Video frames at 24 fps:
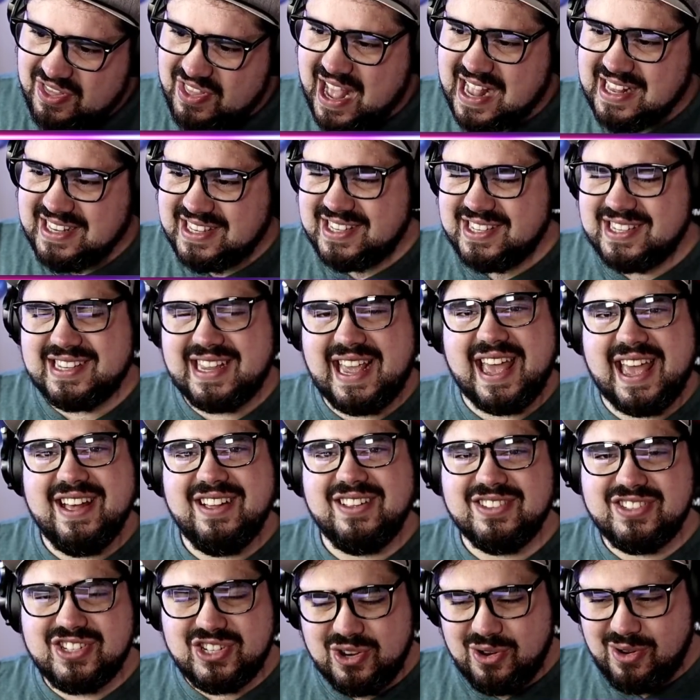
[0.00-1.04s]
that
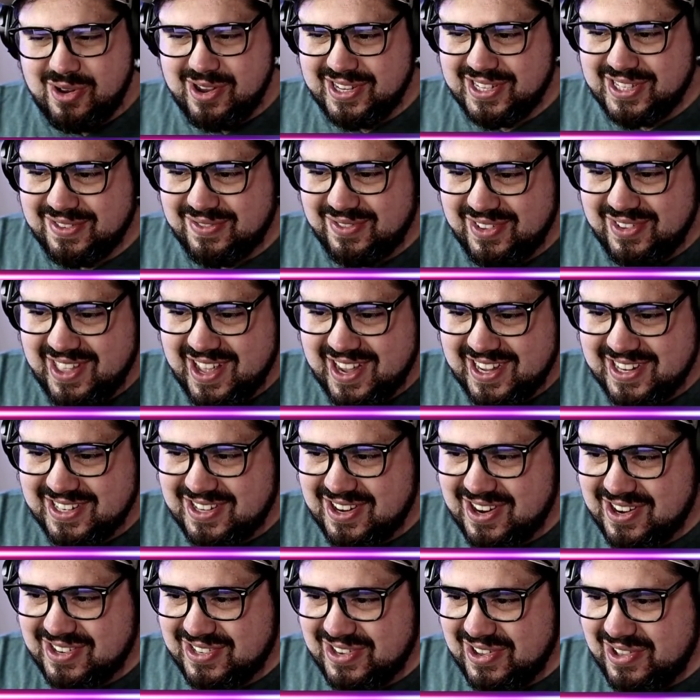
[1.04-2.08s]
scale choice for that
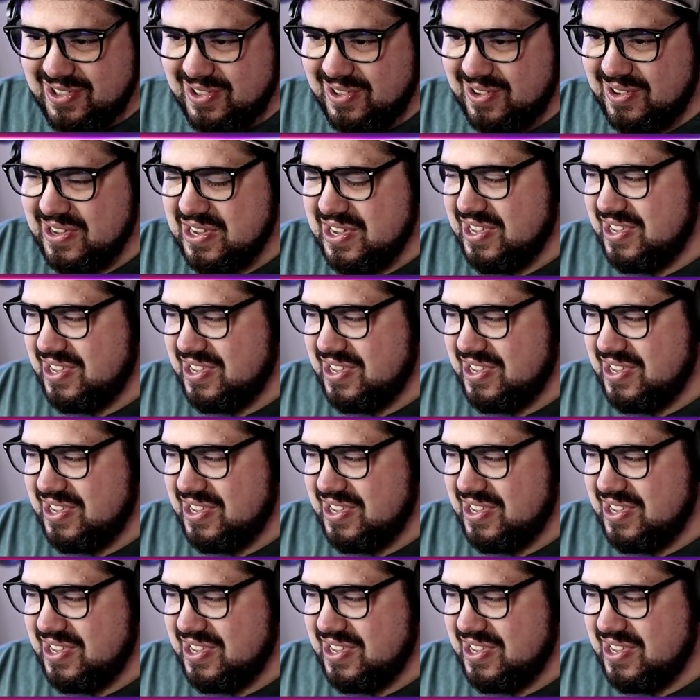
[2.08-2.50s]
guitar solo.